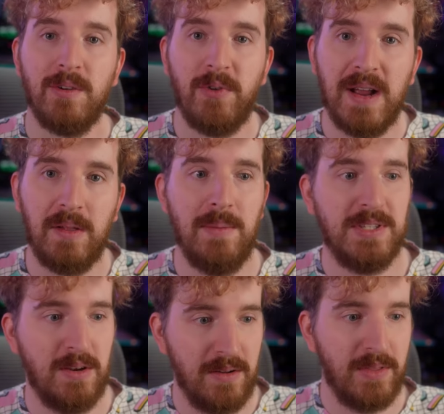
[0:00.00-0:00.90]
the final
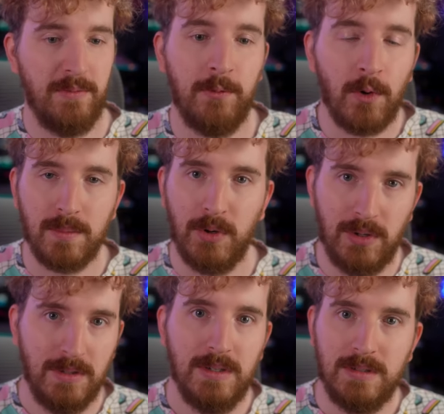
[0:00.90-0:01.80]
episode of the
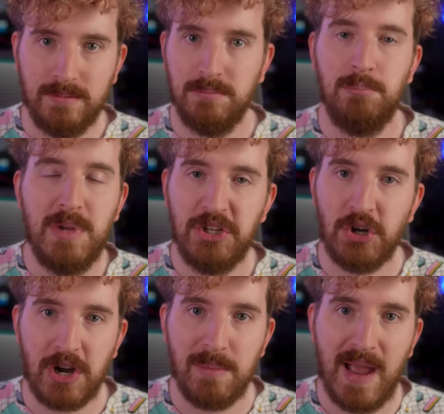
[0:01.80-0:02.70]
formal
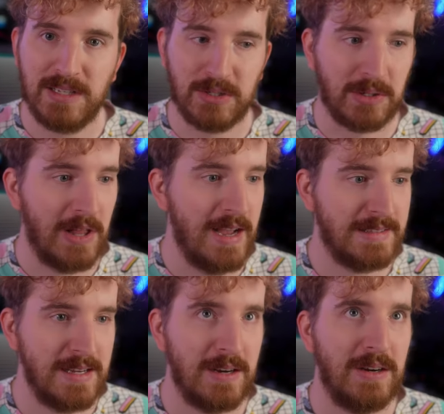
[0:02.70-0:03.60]
MidJourney
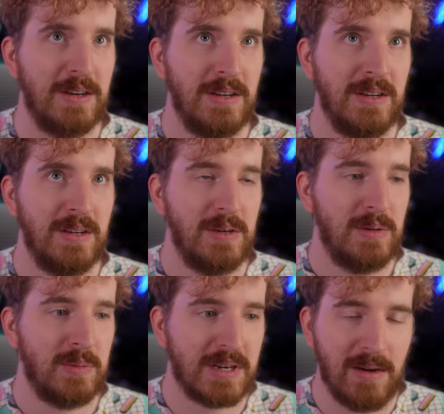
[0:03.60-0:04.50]
Masterclass here,
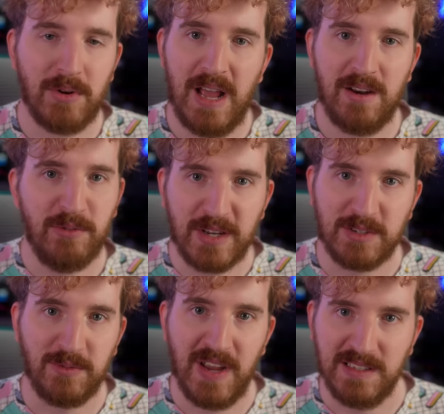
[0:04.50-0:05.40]
we're covering how to fix
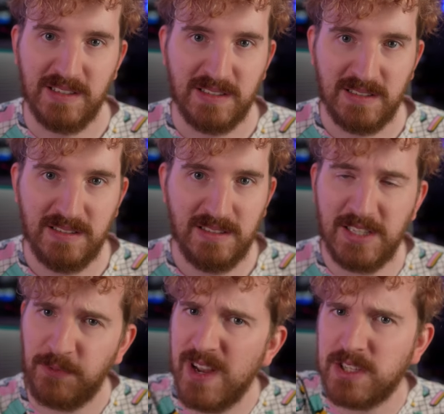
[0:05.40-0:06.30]
your faces.
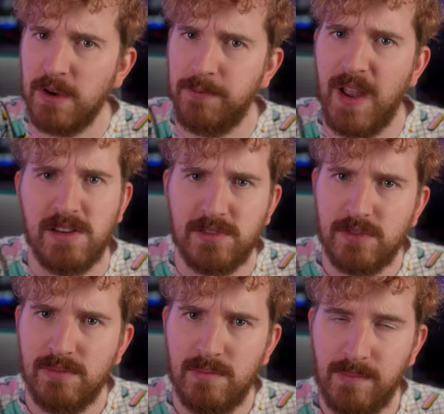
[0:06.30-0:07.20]
Let's fix your face.